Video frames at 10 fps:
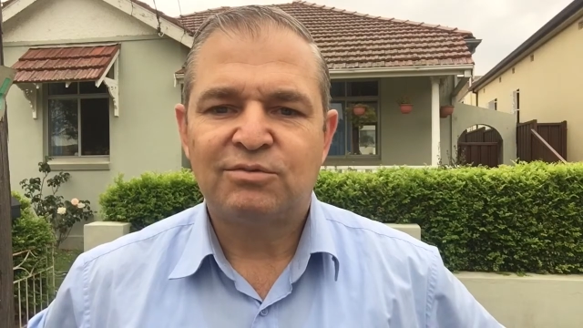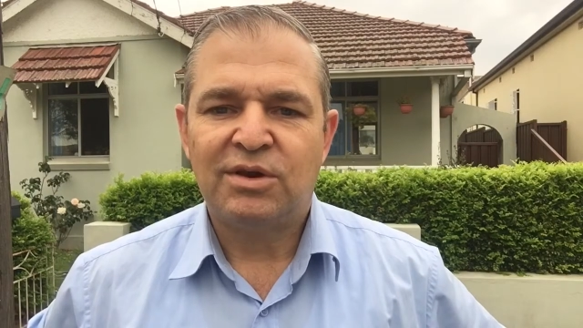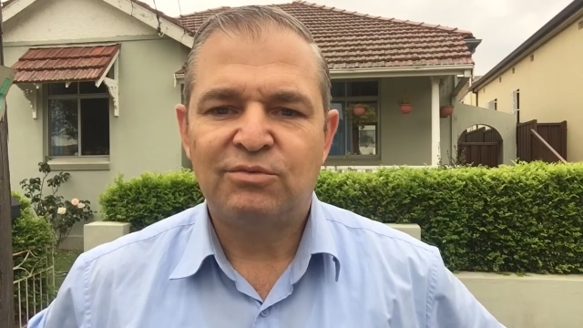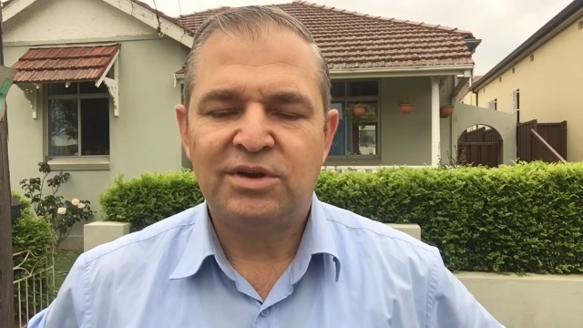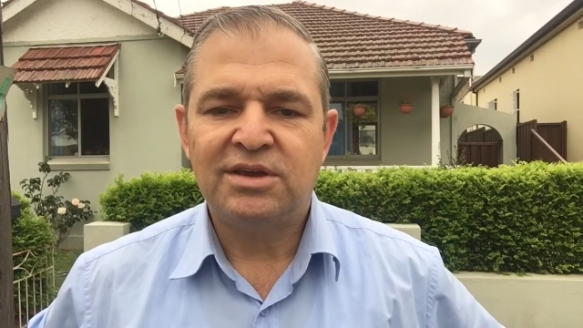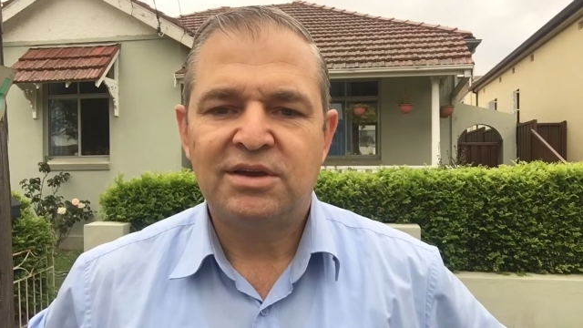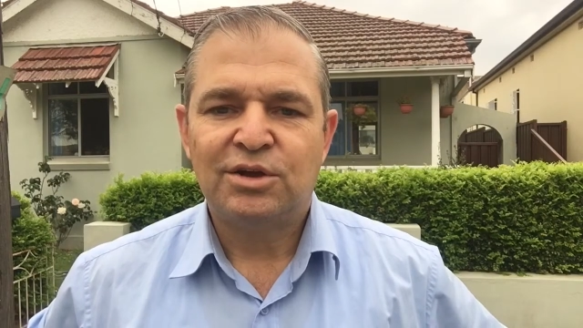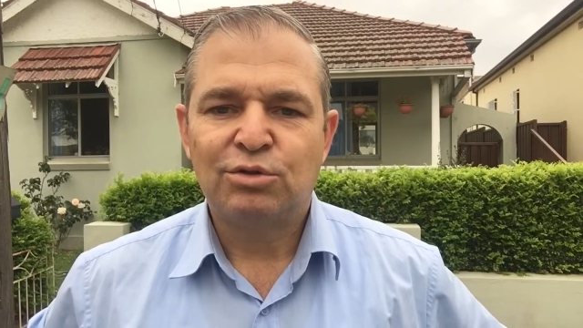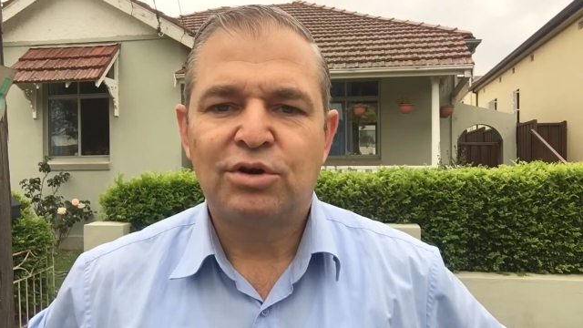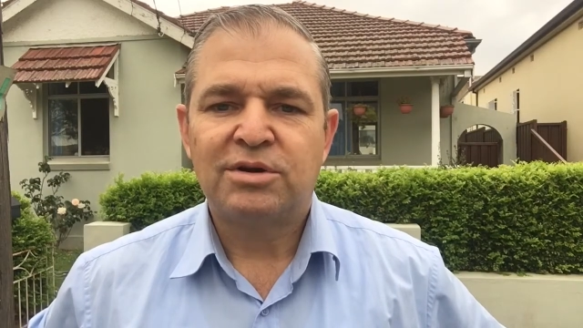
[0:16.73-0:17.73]
when we
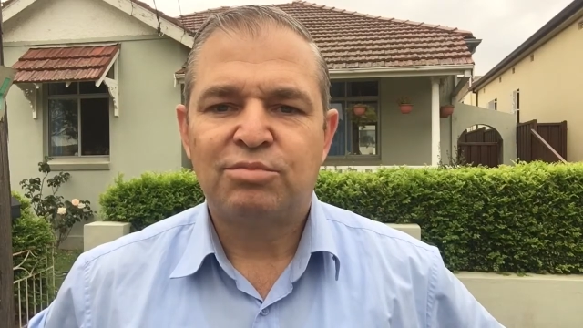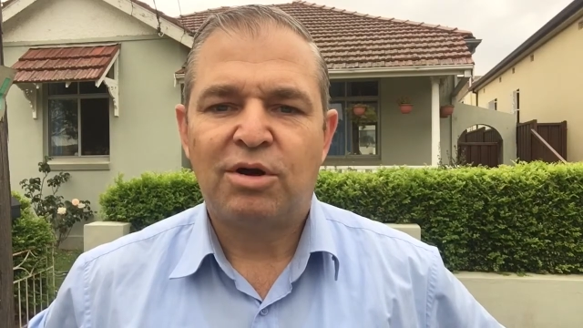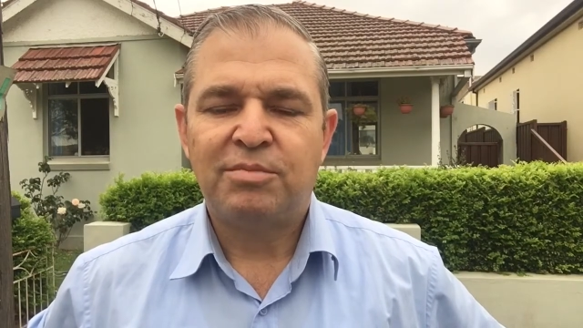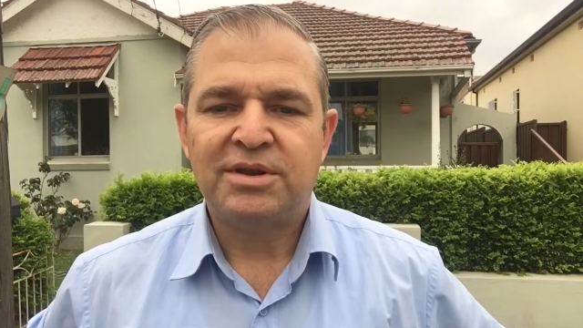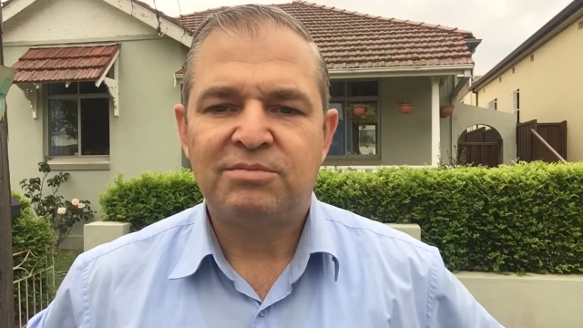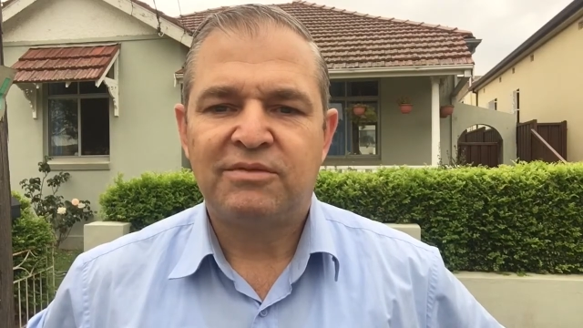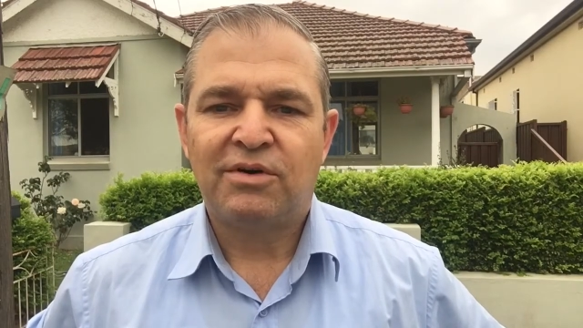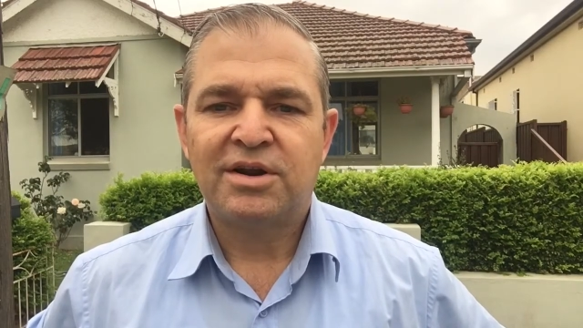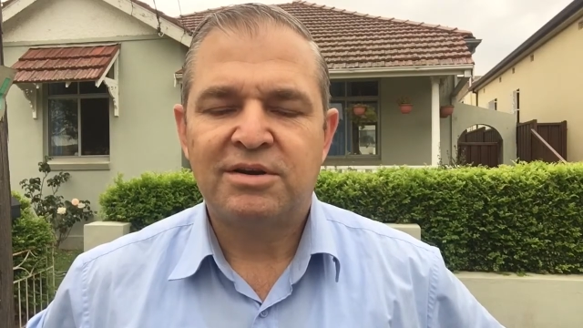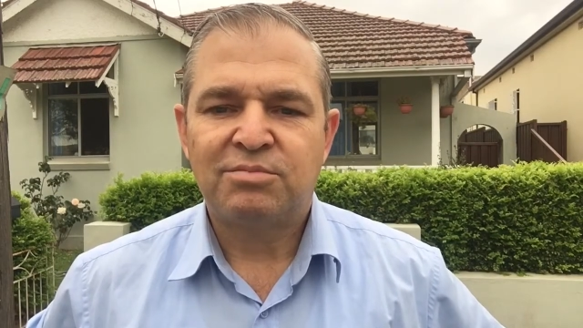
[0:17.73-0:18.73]
look at a property and
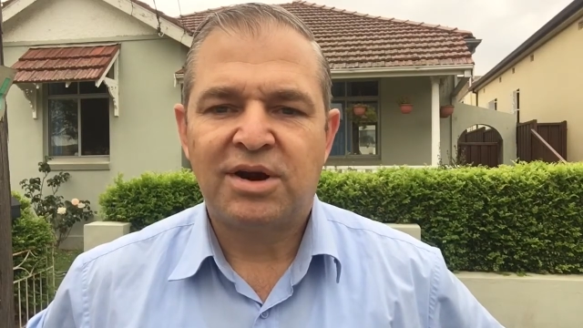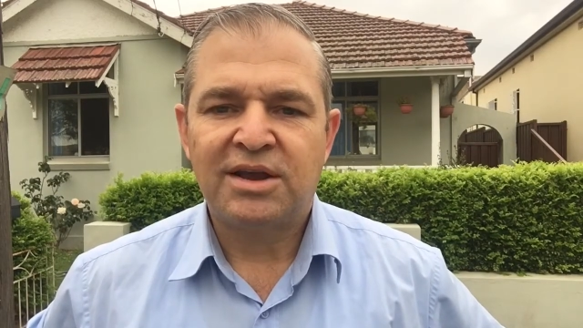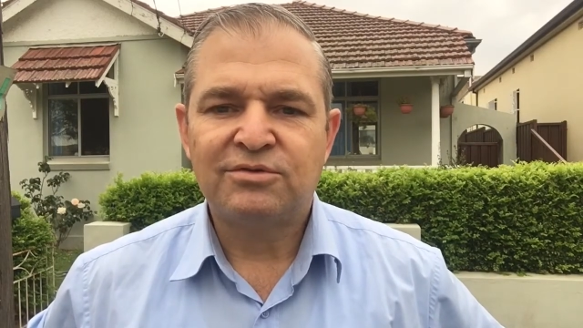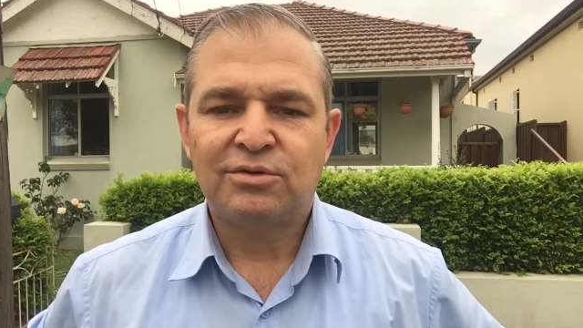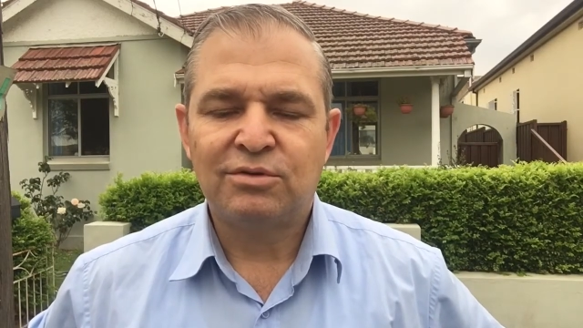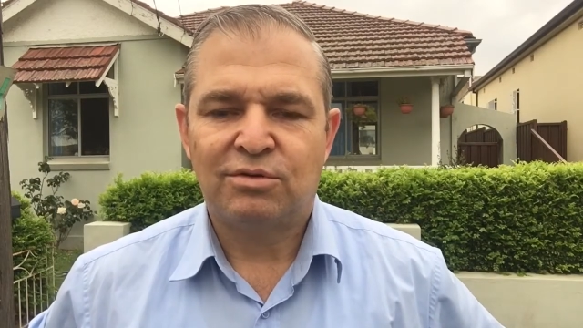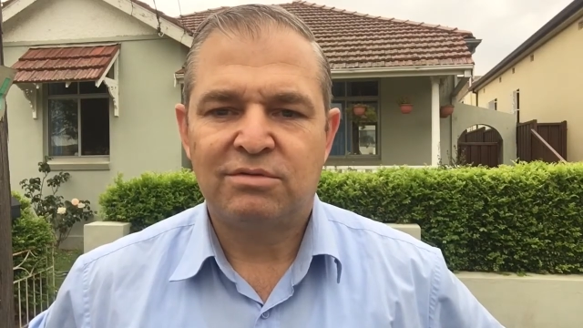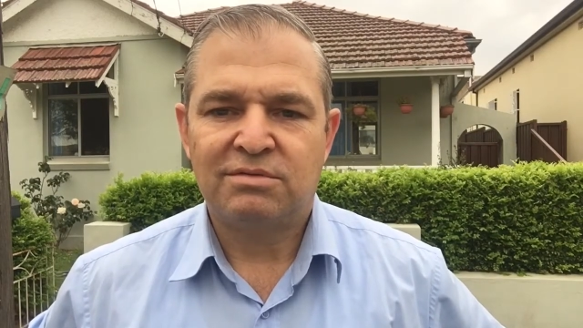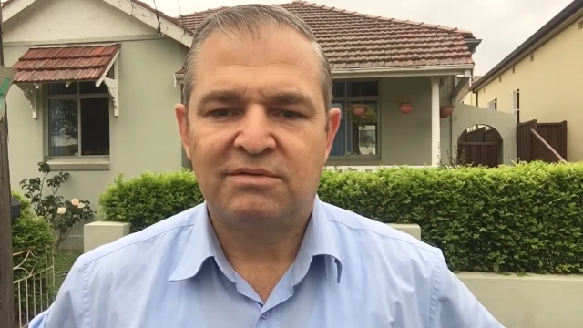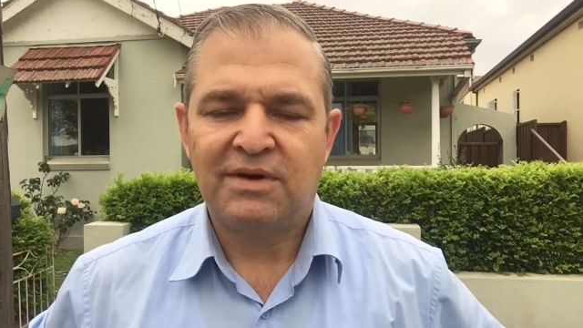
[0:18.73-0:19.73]
provide an appraisal or
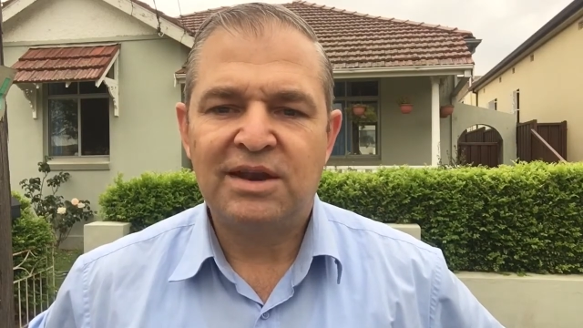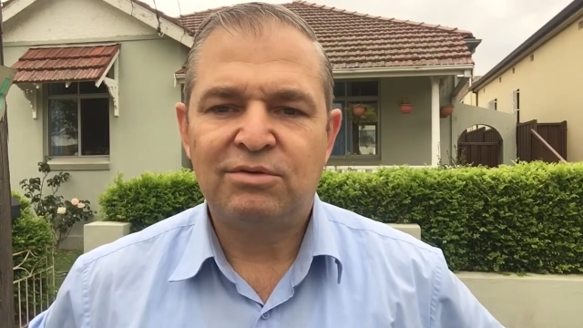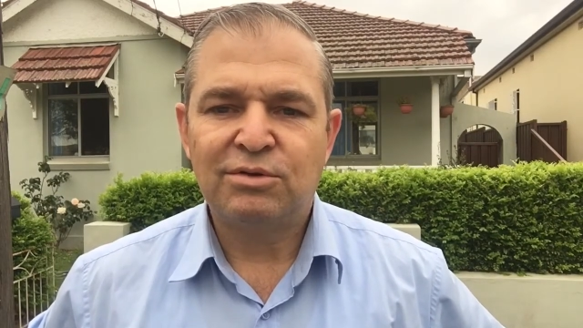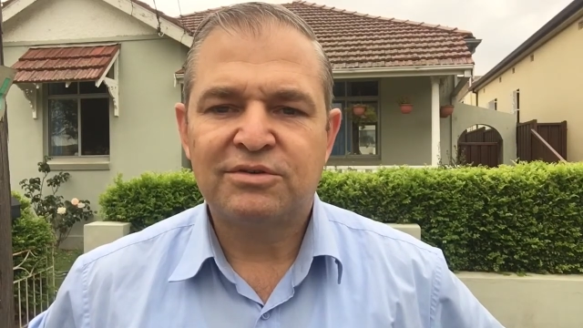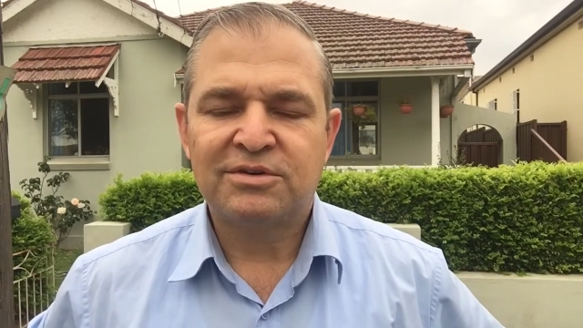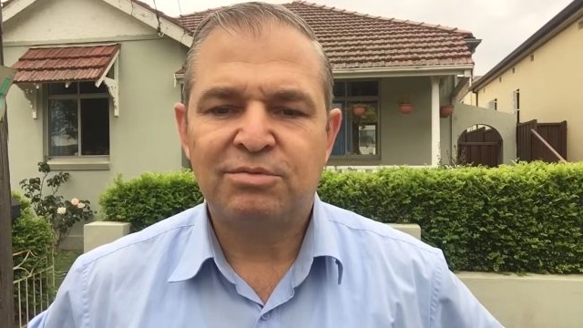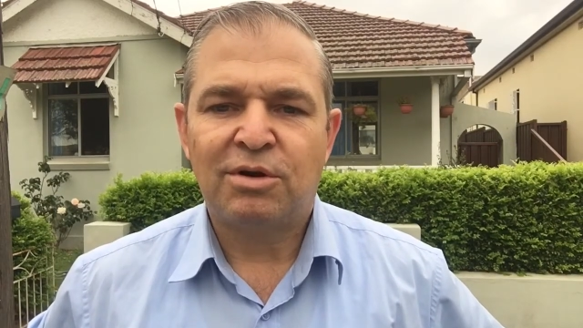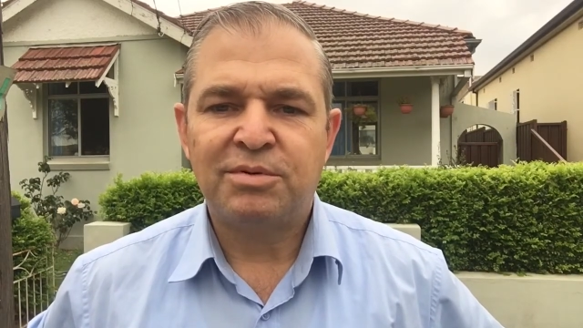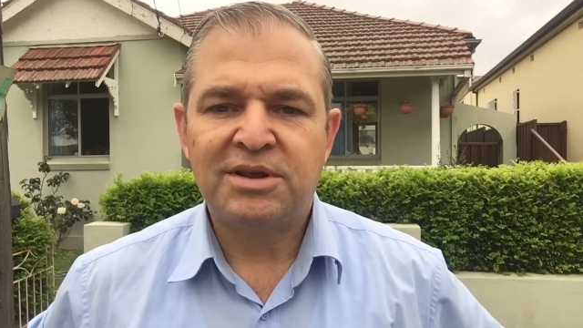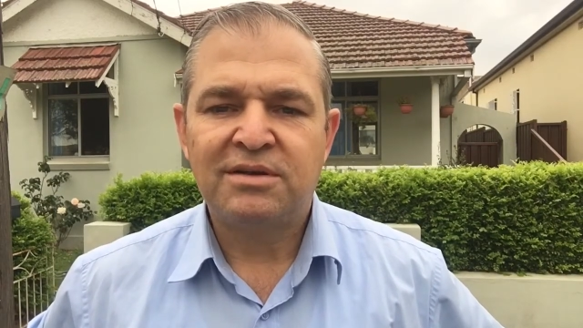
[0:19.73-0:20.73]
a valuer looks at a
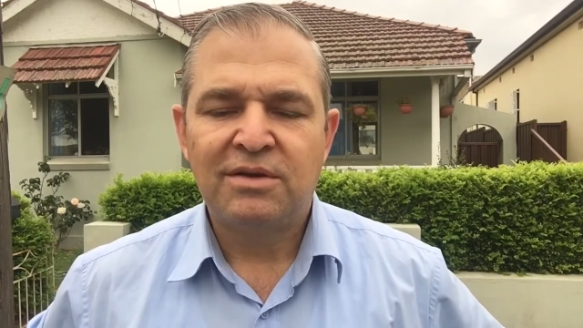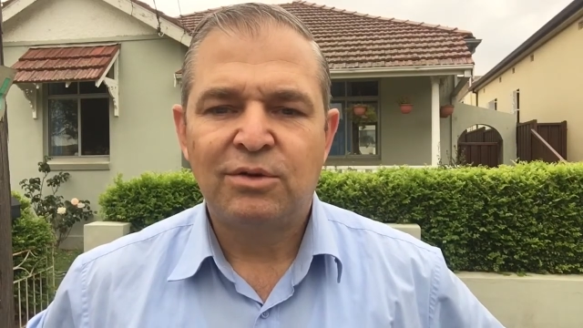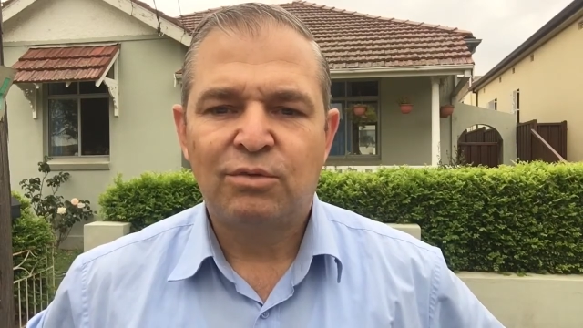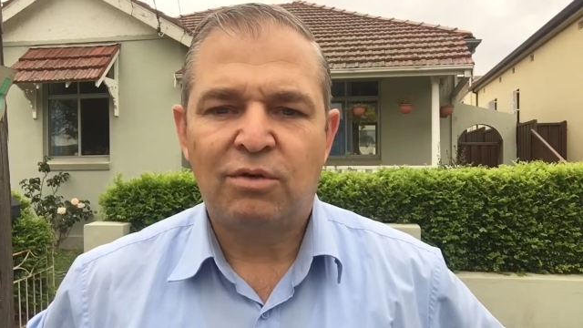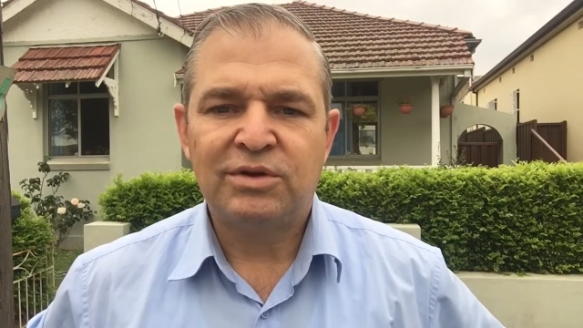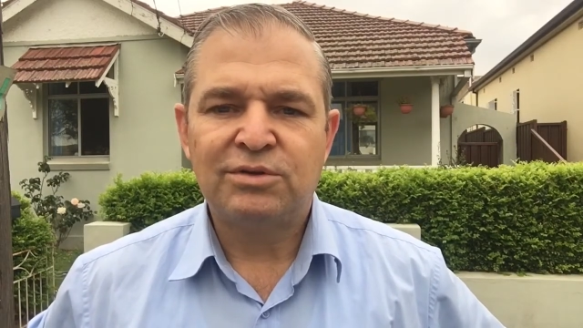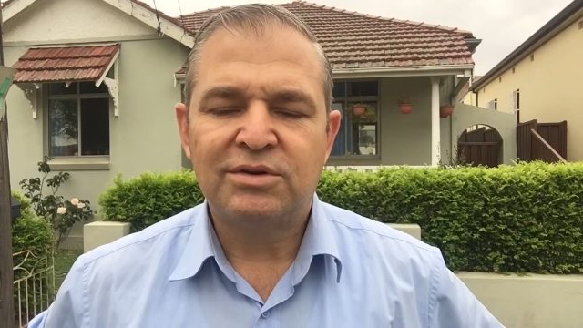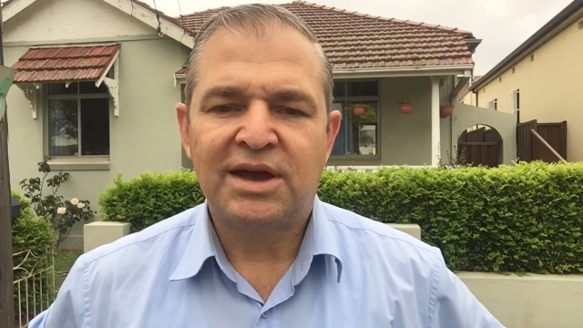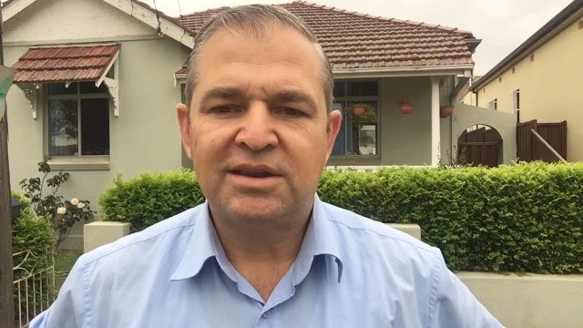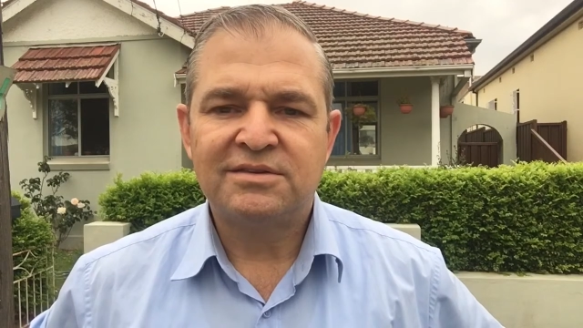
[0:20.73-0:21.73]
property, what we
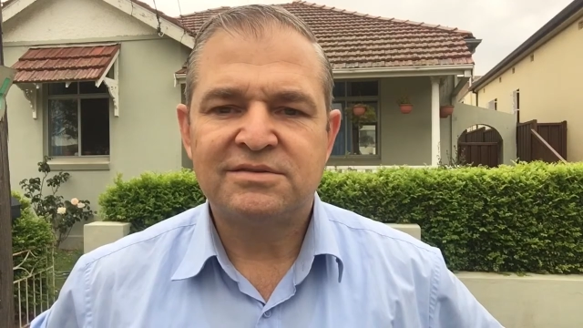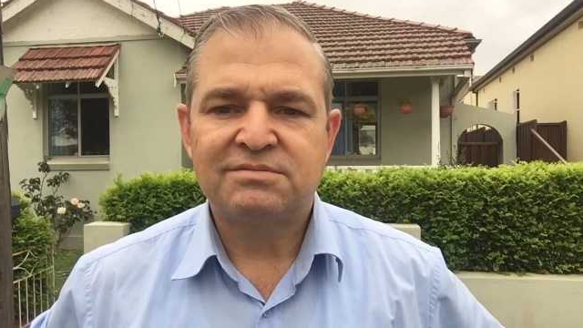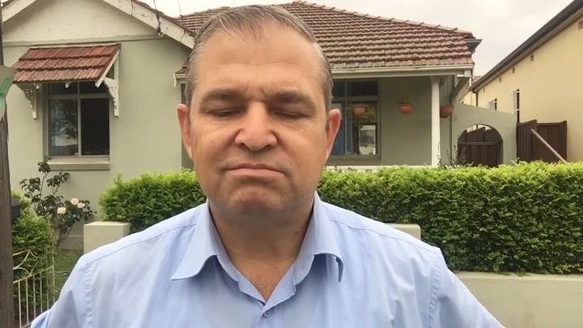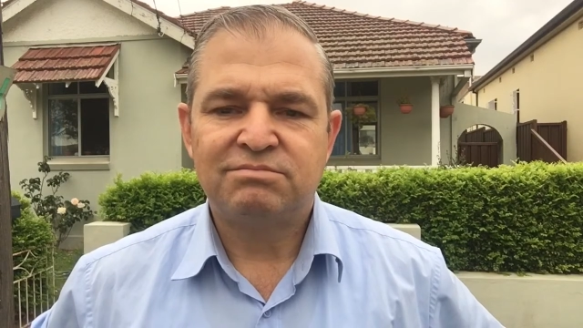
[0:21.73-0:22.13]
look at is